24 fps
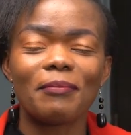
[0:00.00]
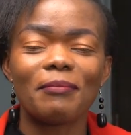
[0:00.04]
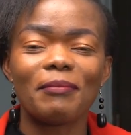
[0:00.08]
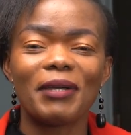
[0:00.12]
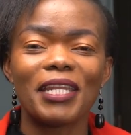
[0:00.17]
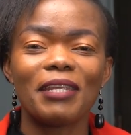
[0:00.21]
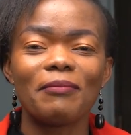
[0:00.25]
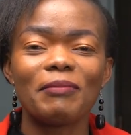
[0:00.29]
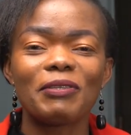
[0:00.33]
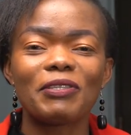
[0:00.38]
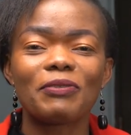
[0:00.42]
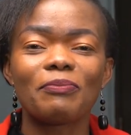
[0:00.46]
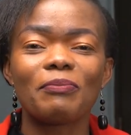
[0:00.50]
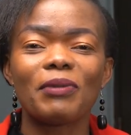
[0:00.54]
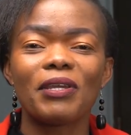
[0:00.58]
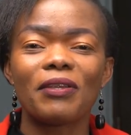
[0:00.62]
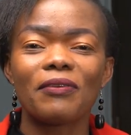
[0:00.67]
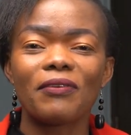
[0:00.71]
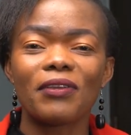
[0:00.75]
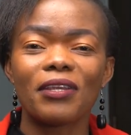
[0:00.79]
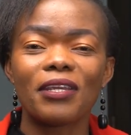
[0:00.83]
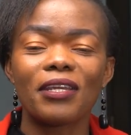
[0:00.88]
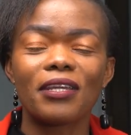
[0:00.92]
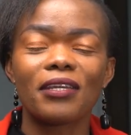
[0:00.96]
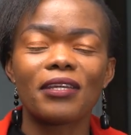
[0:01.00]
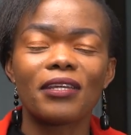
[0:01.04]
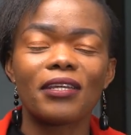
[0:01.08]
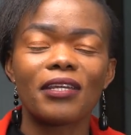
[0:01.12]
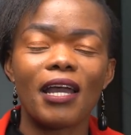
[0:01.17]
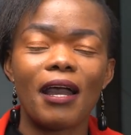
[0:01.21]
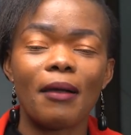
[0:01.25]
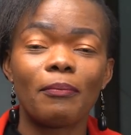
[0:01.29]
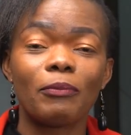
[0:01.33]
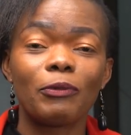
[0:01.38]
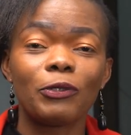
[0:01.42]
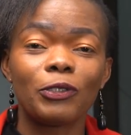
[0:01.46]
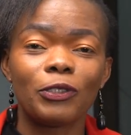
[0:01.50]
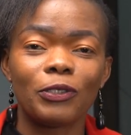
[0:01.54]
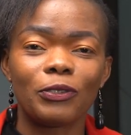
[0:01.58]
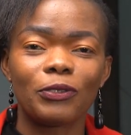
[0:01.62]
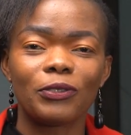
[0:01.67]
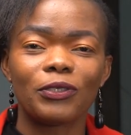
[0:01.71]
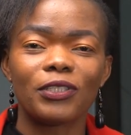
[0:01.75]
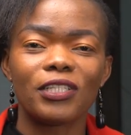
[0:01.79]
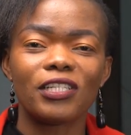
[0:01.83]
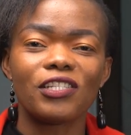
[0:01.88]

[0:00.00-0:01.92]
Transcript: My name is Mary Amondo,